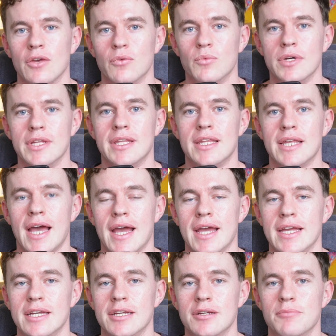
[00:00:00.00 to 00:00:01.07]
with
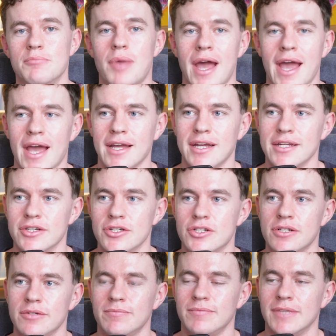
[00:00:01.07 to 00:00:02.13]
a package